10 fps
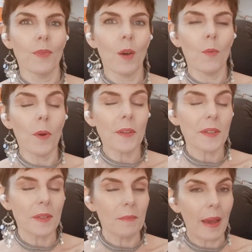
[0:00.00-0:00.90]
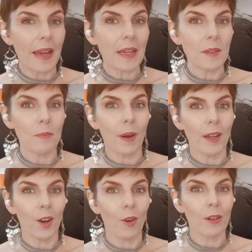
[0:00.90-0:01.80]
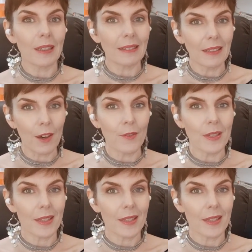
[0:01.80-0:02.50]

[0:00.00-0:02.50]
that wasn't made by horror lovers.